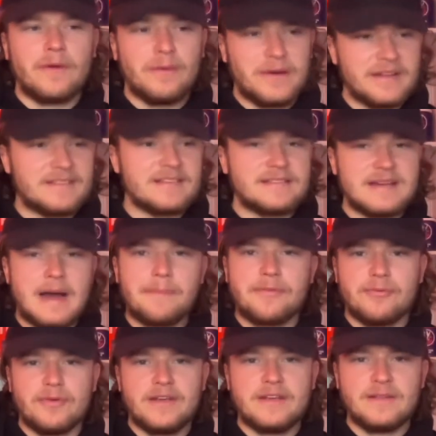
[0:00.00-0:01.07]
when it's a top
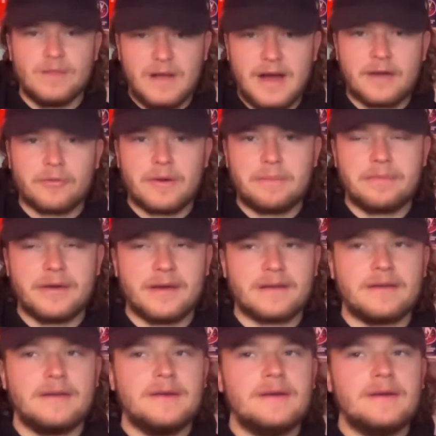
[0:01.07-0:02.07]
3 lottery pick.